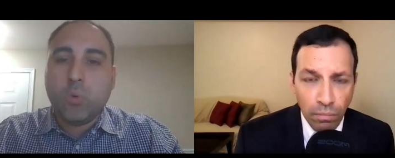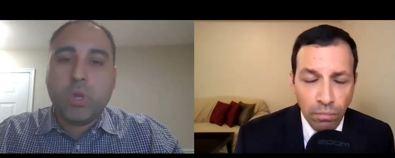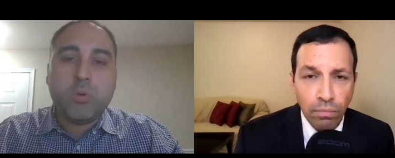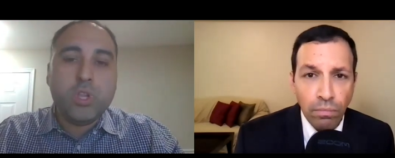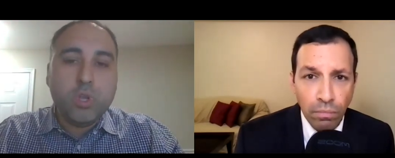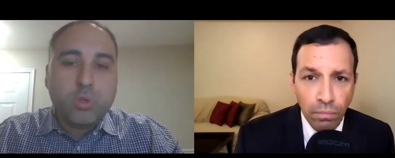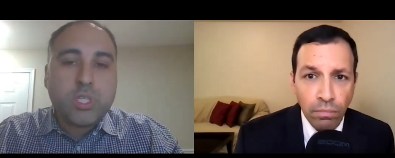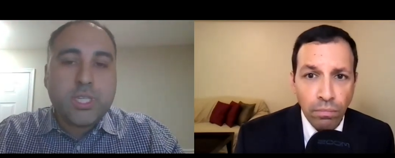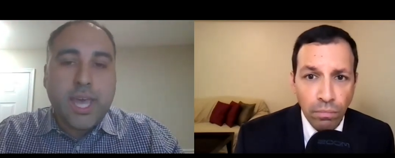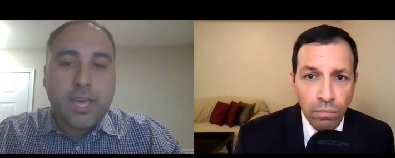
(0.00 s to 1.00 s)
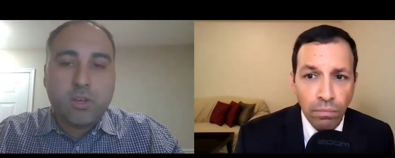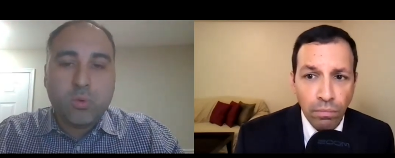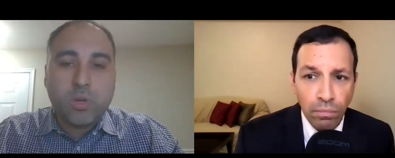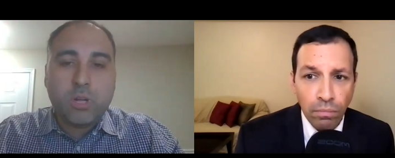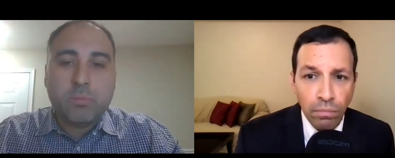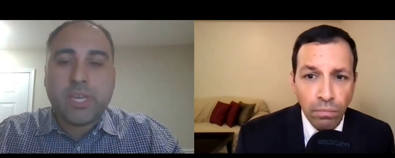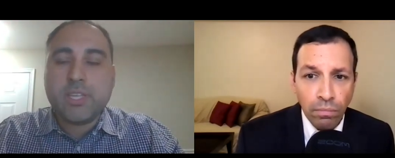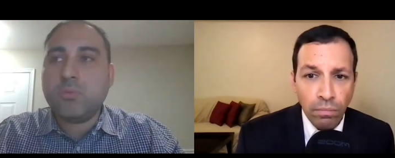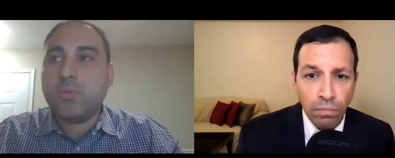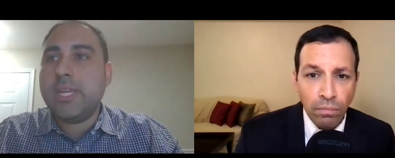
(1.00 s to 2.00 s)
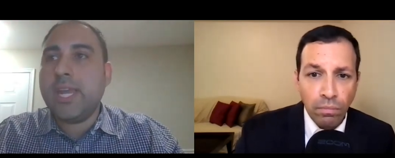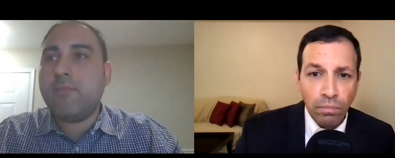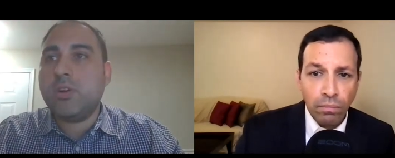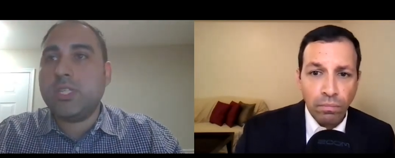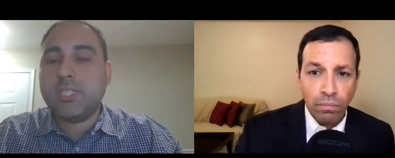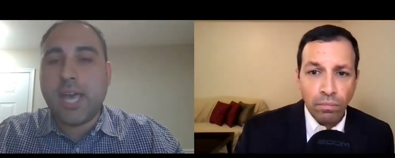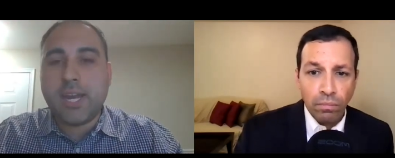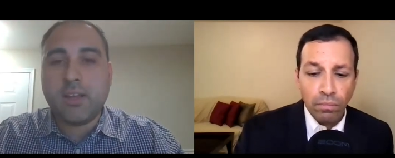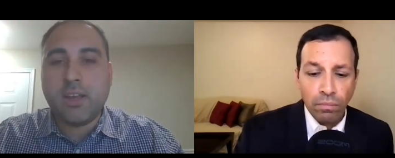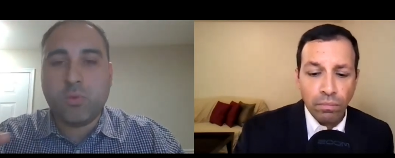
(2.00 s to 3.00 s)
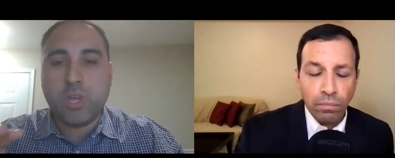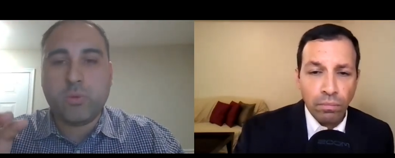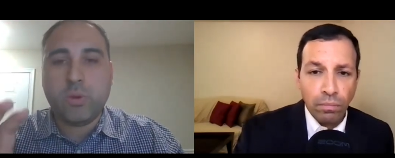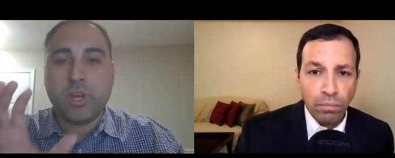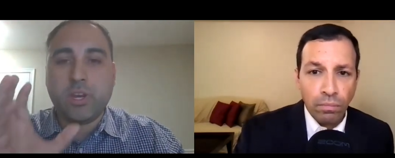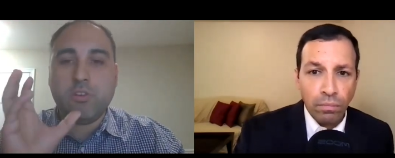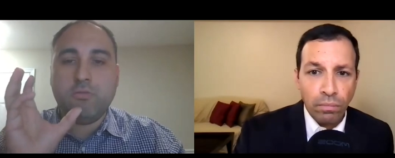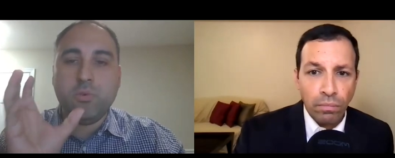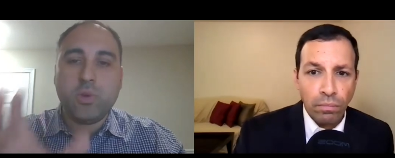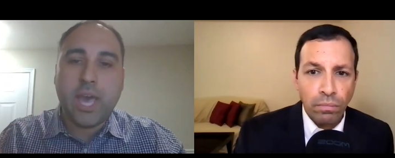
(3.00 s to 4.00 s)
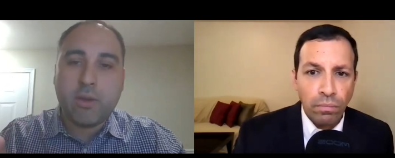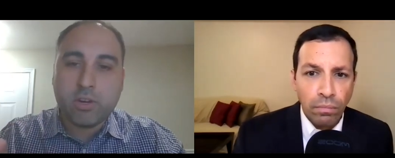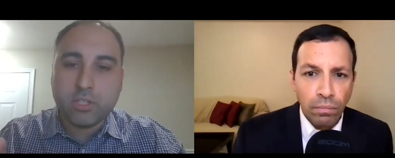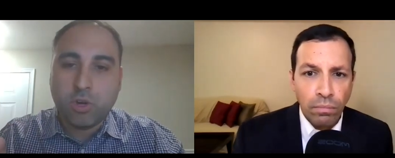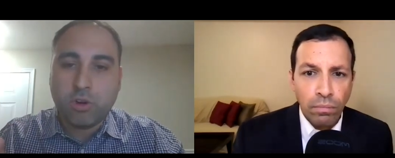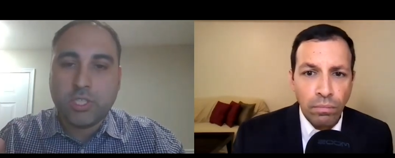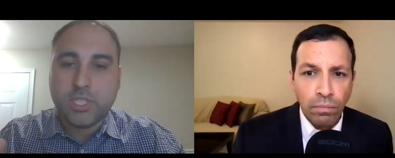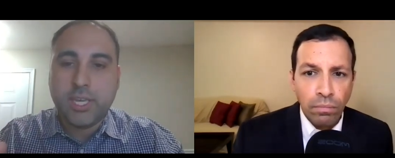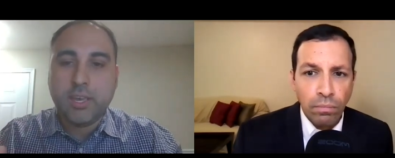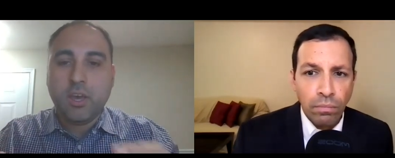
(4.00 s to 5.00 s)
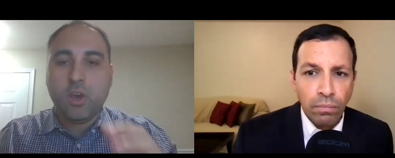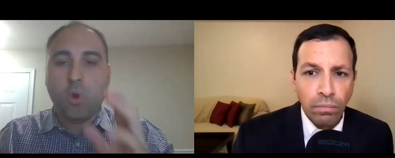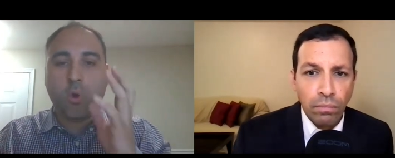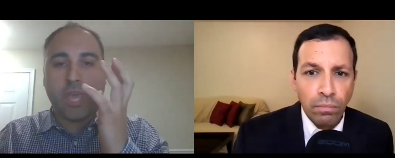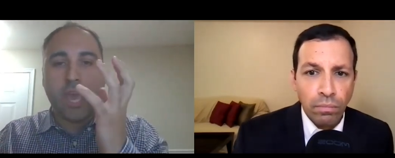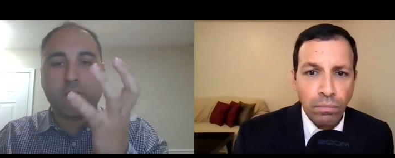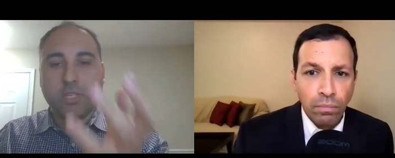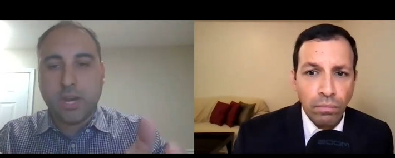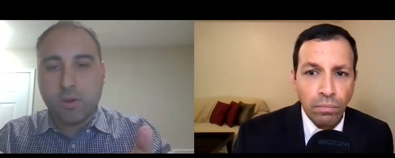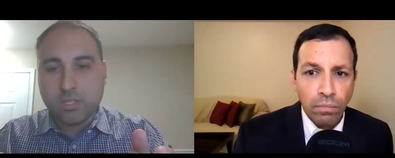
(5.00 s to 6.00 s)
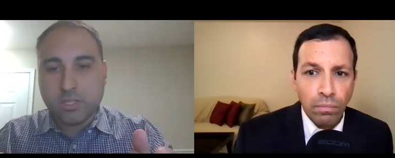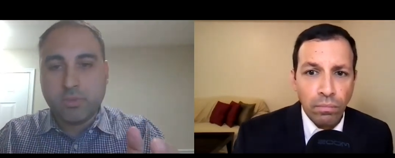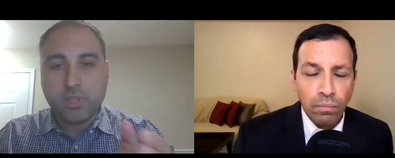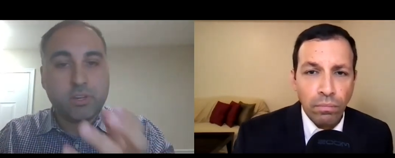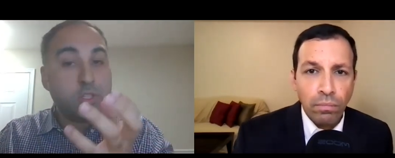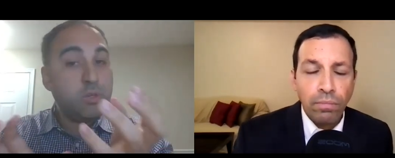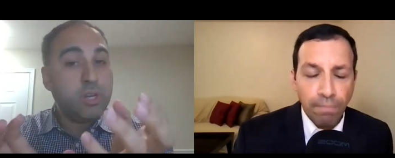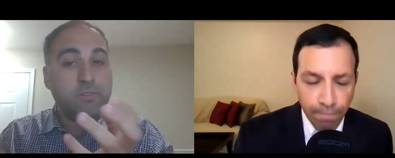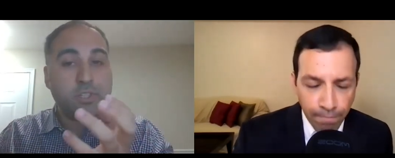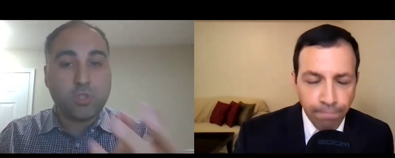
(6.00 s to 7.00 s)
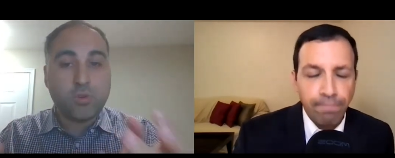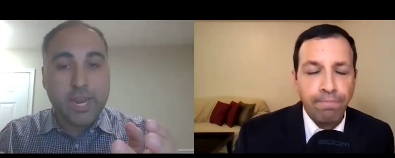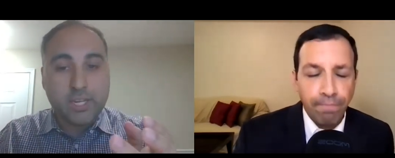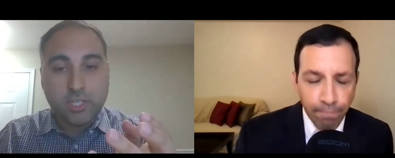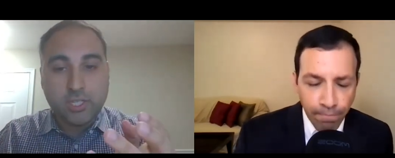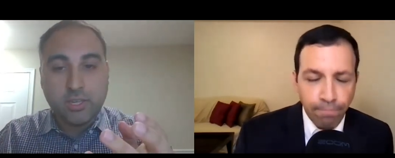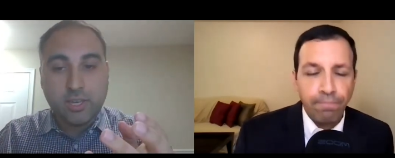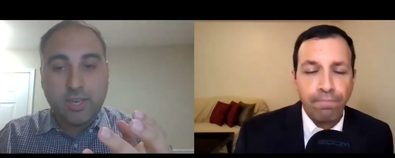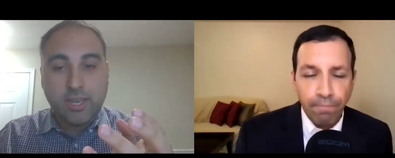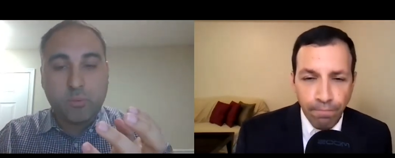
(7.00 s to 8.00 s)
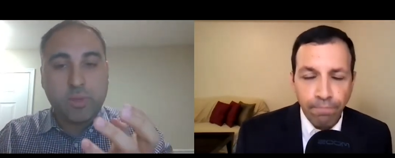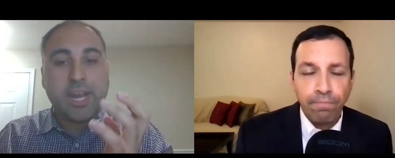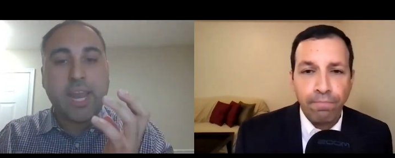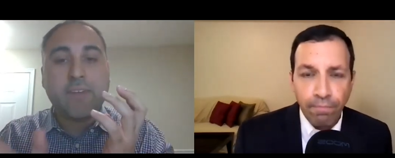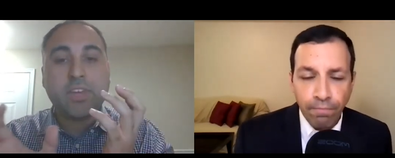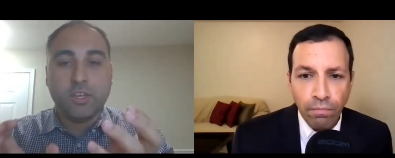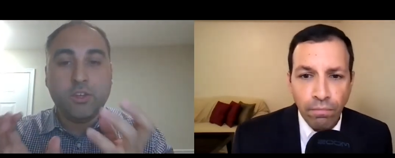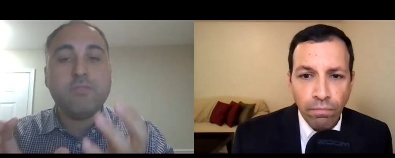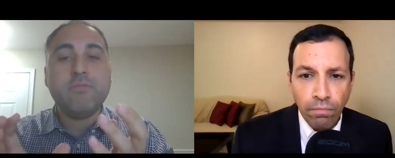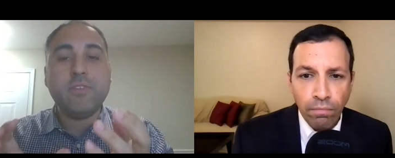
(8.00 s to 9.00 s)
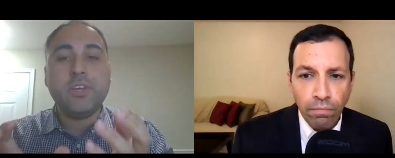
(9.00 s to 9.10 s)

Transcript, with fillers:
Speaker 1: We were losing that goodwill because we never decided on whether we were going to go full counterinsurgency or counterterrorism. They're two different strategies. And we didn't have a unif-